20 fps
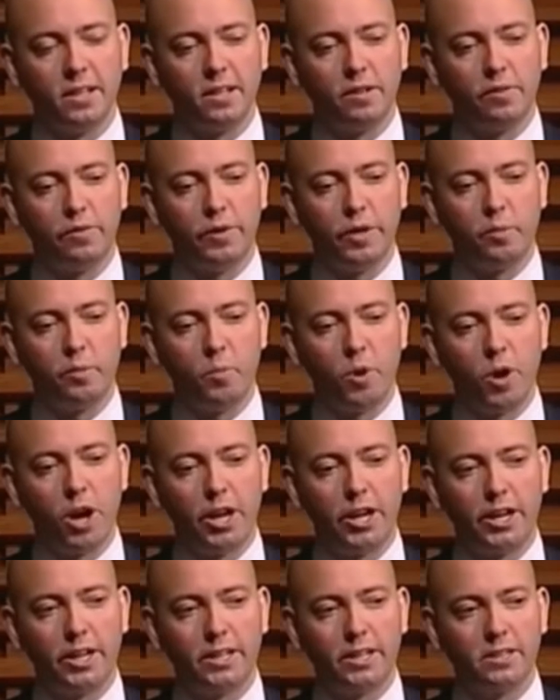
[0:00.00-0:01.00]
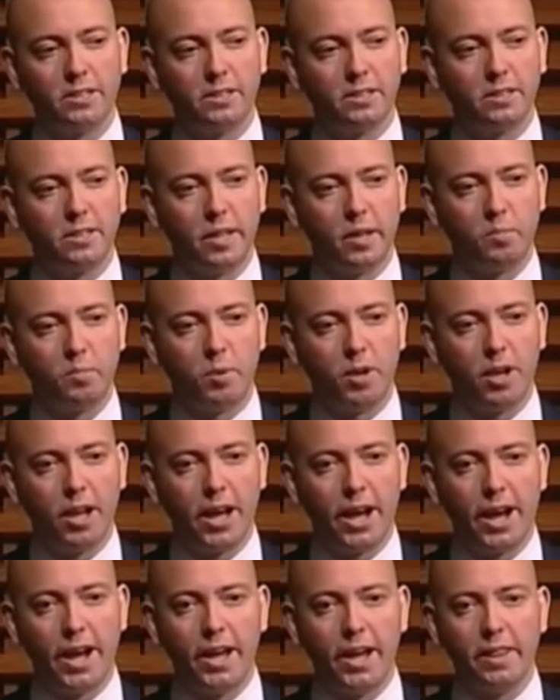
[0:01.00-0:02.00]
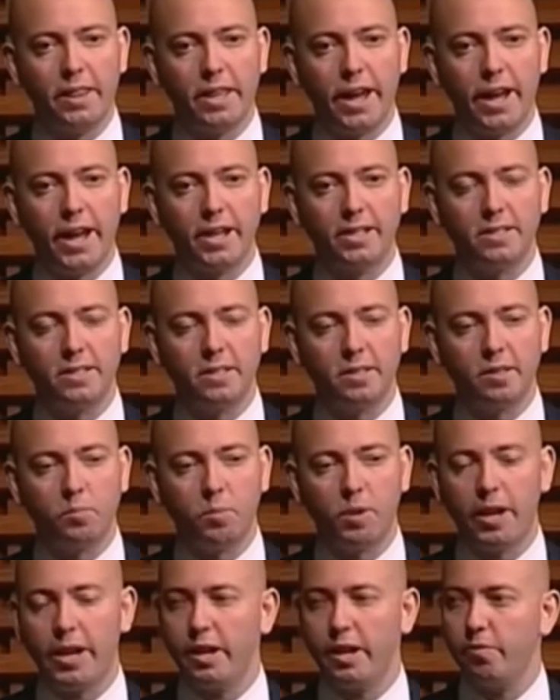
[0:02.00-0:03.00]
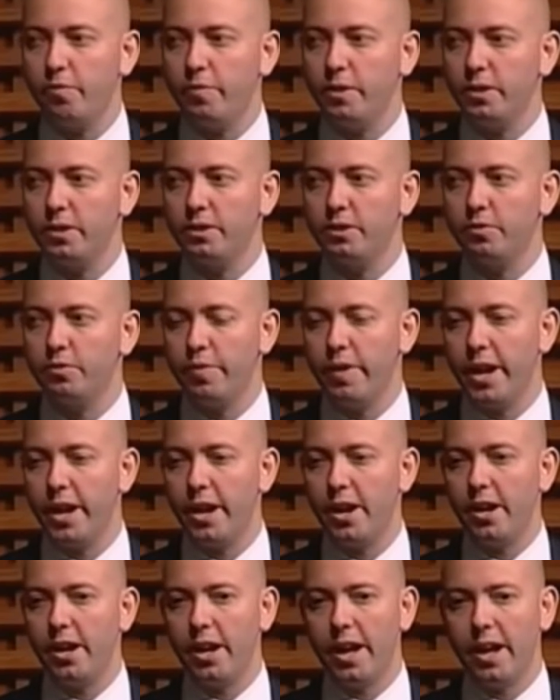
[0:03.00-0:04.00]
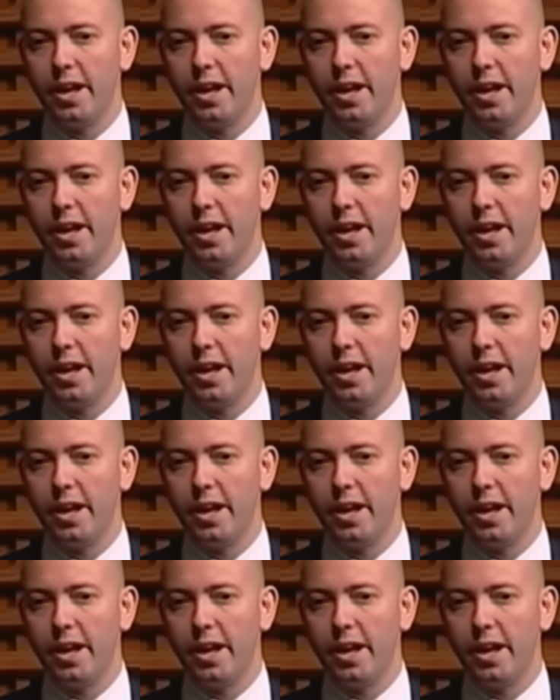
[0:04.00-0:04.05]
free markets imply that the playing field is fair